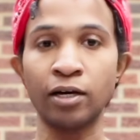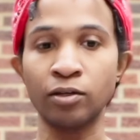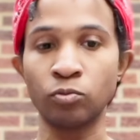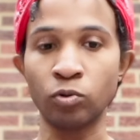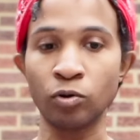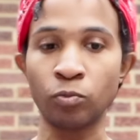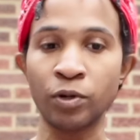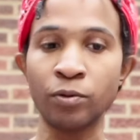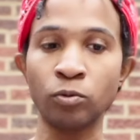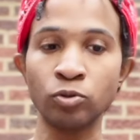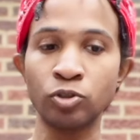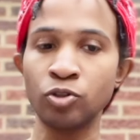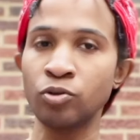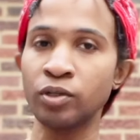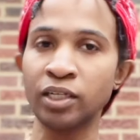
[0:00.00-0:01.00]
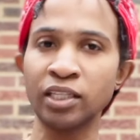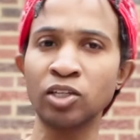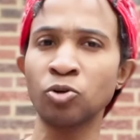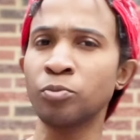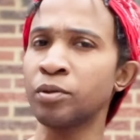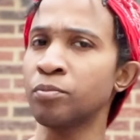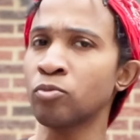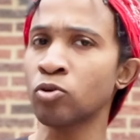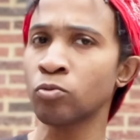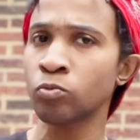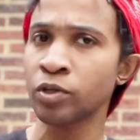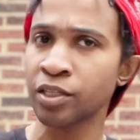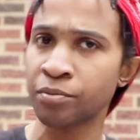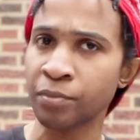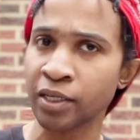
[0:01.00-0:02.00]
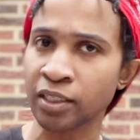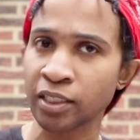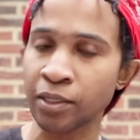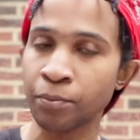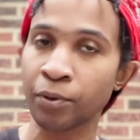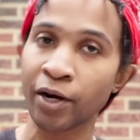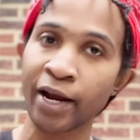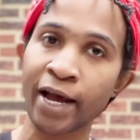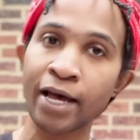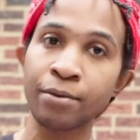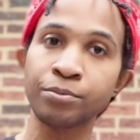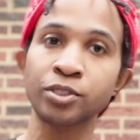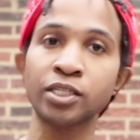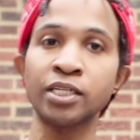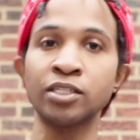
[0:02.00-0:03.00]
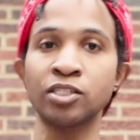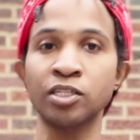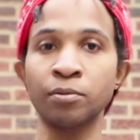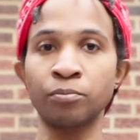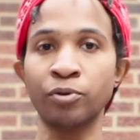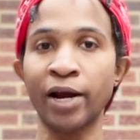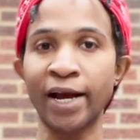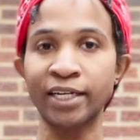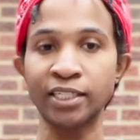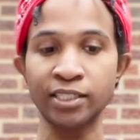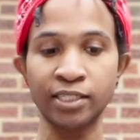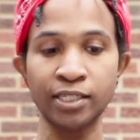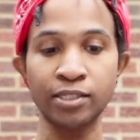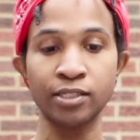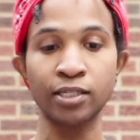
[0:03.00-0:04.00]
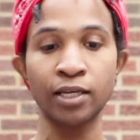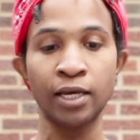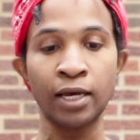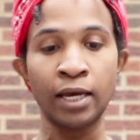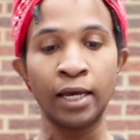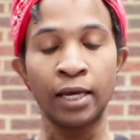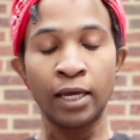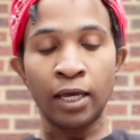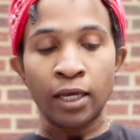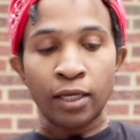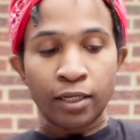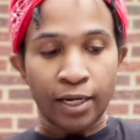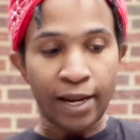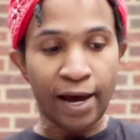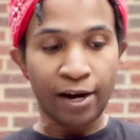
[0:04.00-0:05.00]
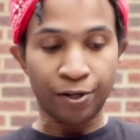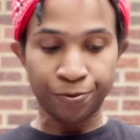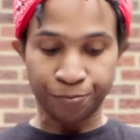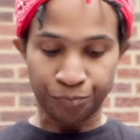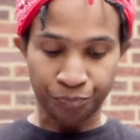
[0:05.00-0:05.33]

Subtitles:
where we will do it a little bit more rhythmically, perhaps, in some practices. Now,